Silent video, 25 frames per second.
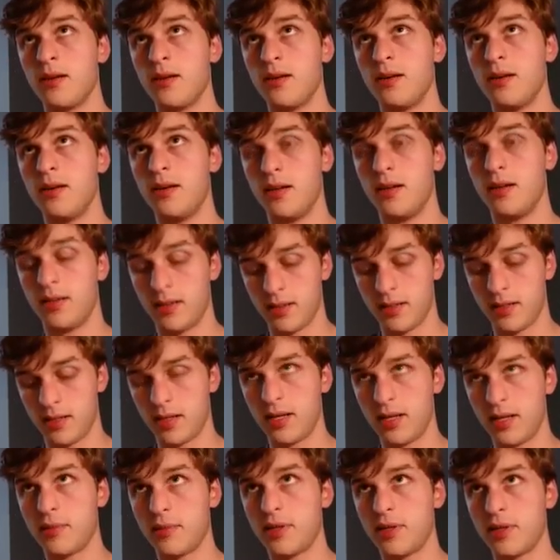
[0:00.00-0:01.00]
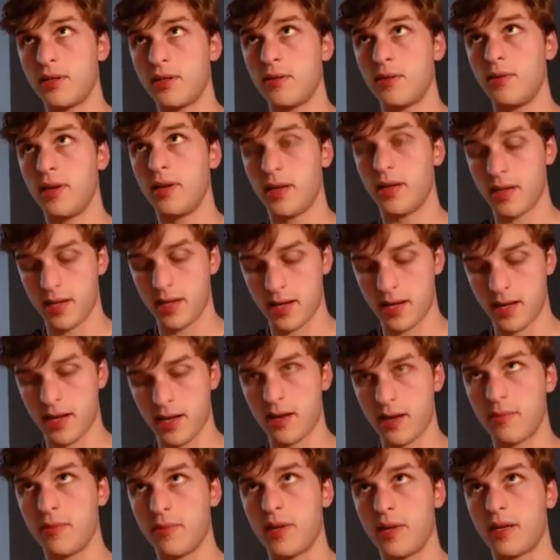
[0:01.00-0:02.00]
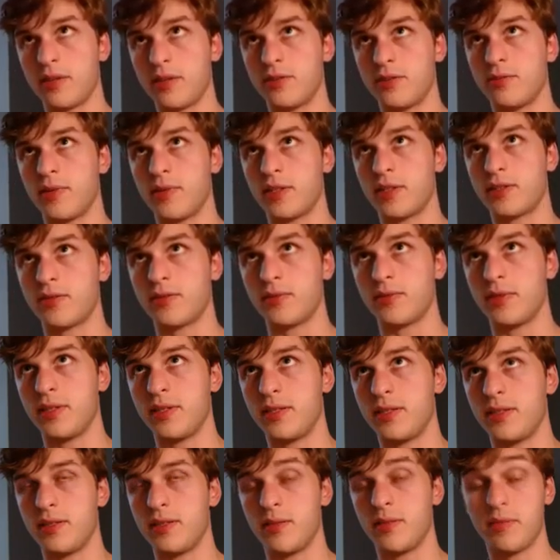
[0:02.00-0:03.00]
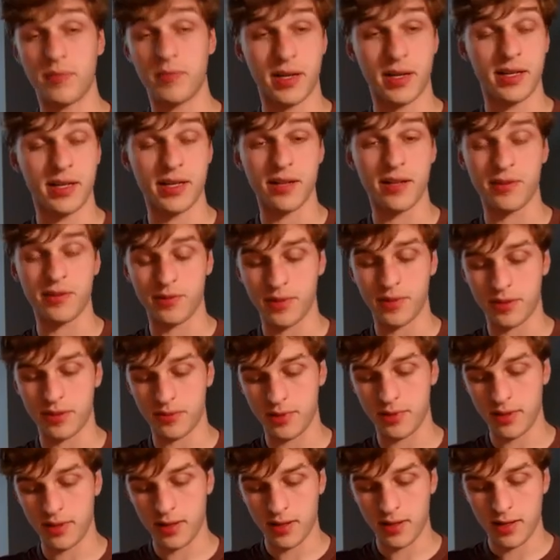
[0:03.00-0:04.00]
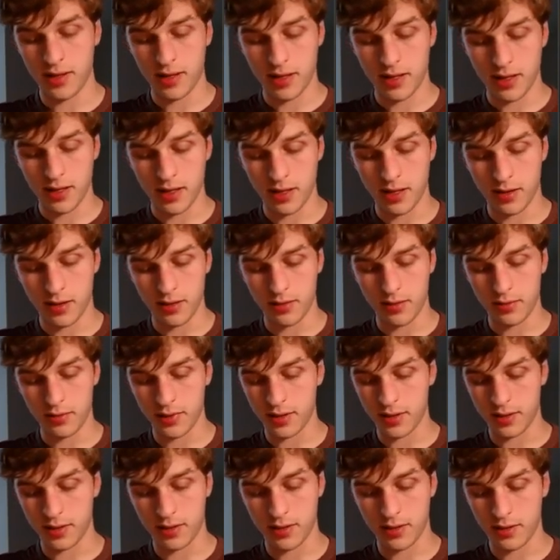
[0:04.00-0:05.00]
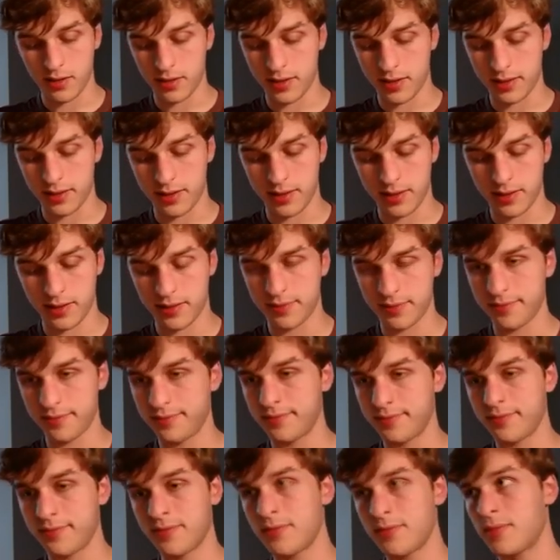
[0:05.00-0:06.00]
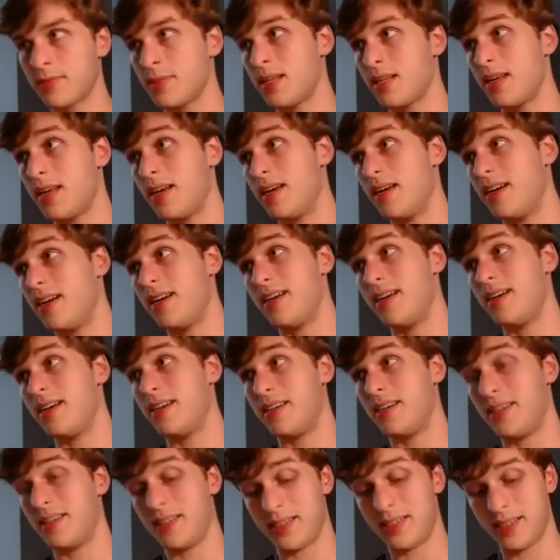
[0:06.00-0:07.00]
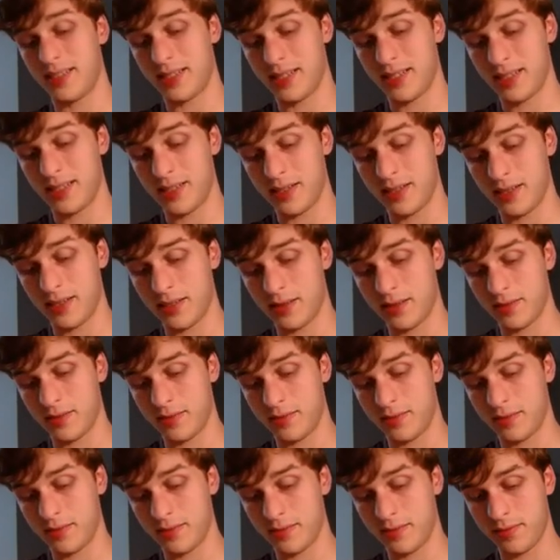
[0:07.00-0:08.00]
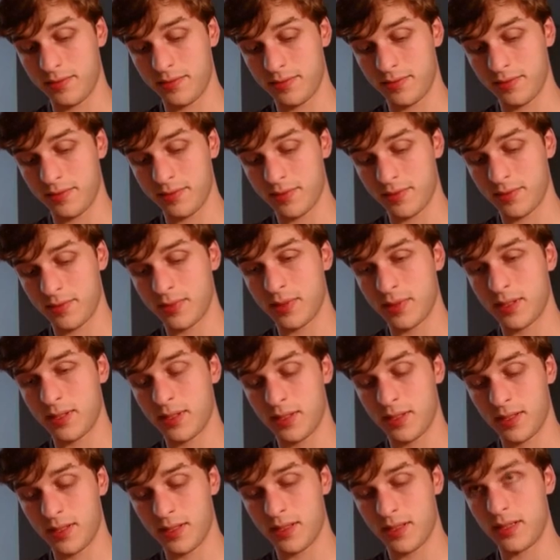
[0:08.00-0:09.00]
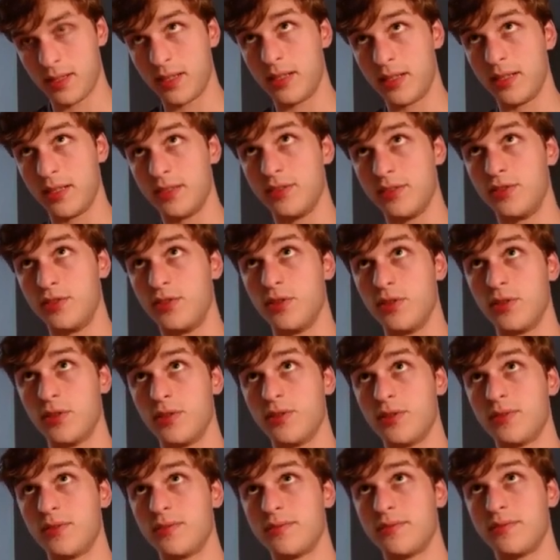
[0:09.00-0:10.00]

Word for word: uh, I'm going to go ahead and make a directory. I'm going to make another directory. I'm gonna call it uh, I don't know uh, dir,